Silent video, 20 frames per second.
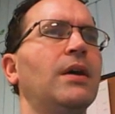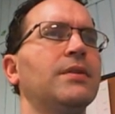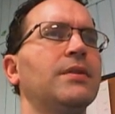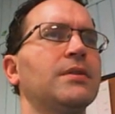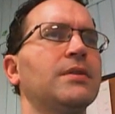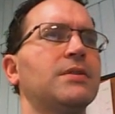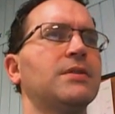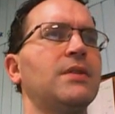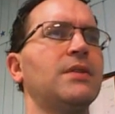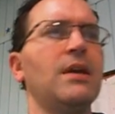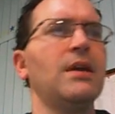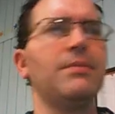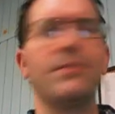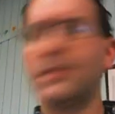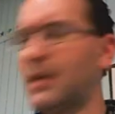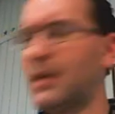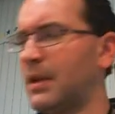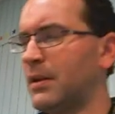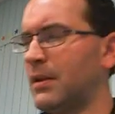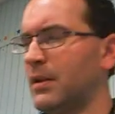the
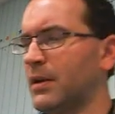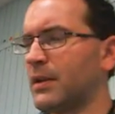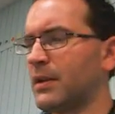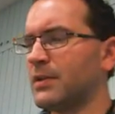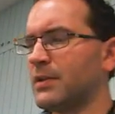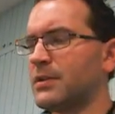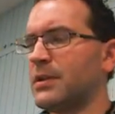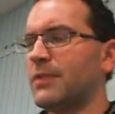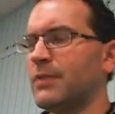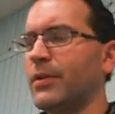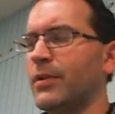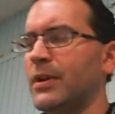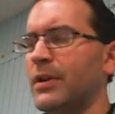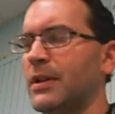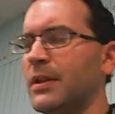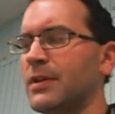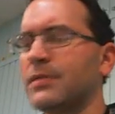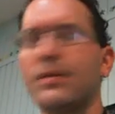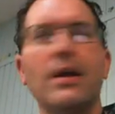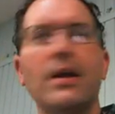steps and look and see if we
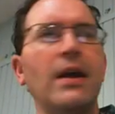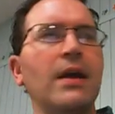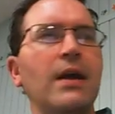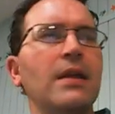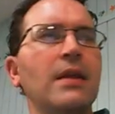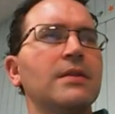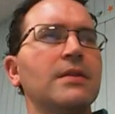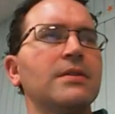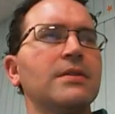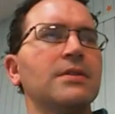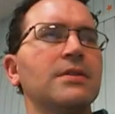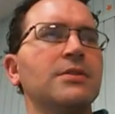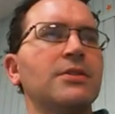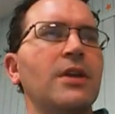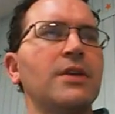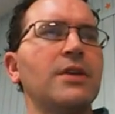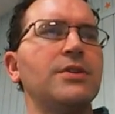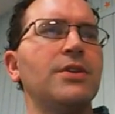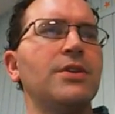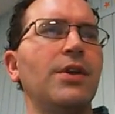did this right. It says
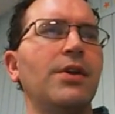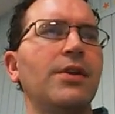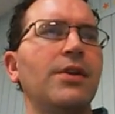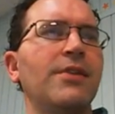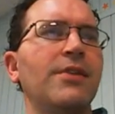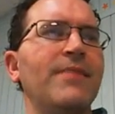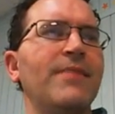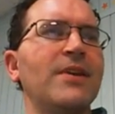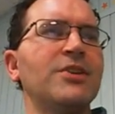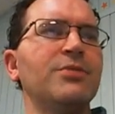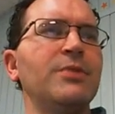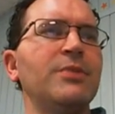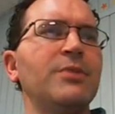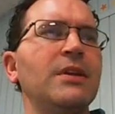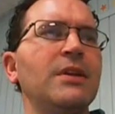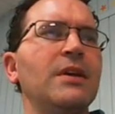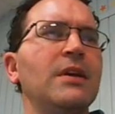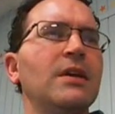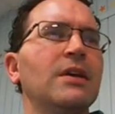change unit of measurement.